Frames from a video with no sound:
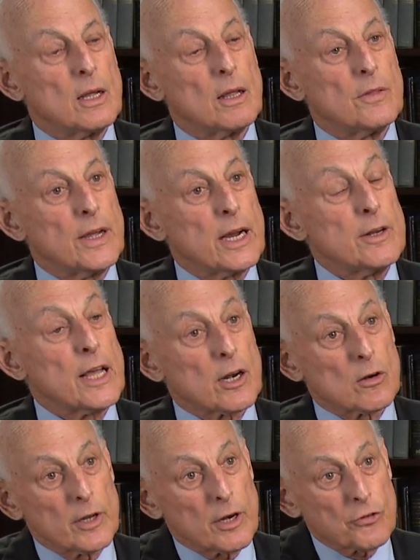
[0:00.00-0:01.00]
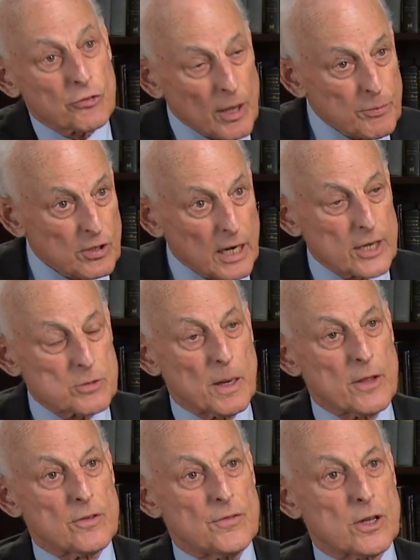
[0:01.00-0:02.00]
They are not only subsidized
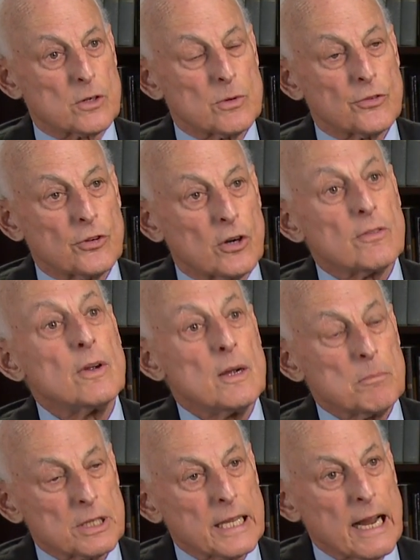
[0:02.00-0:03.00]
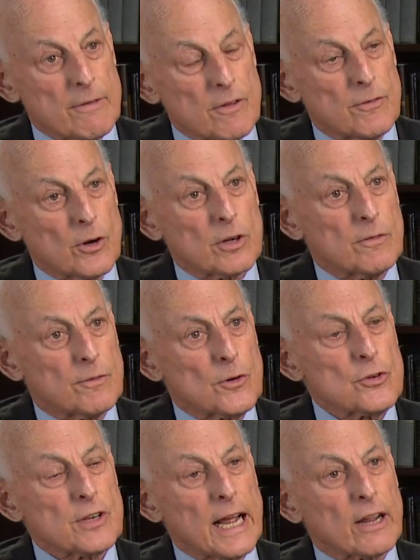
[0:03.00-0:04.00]
by the Federal Reserve, but they have the
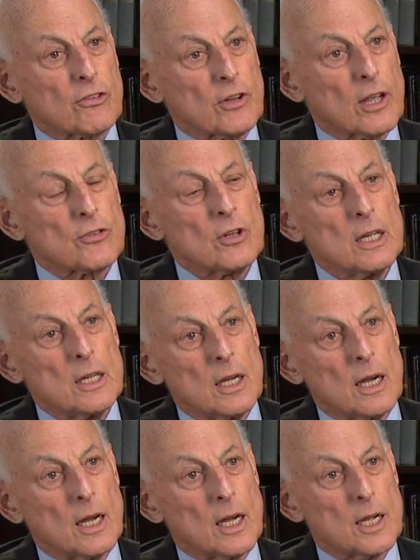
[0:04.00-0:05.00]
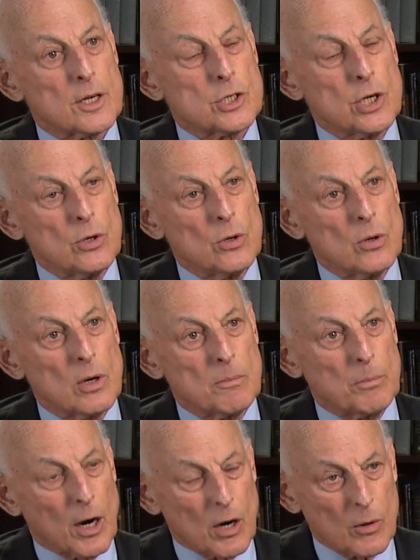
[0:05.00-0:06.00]
first access to
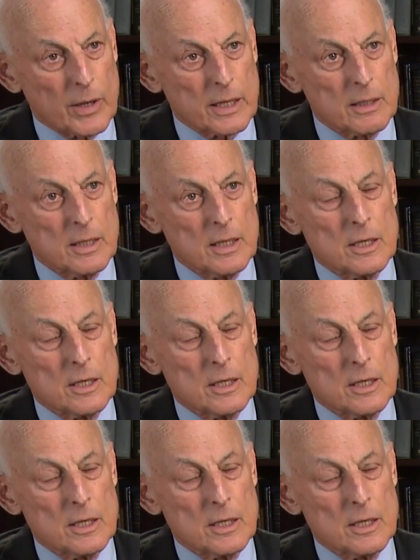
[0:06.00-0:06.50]
borrowing.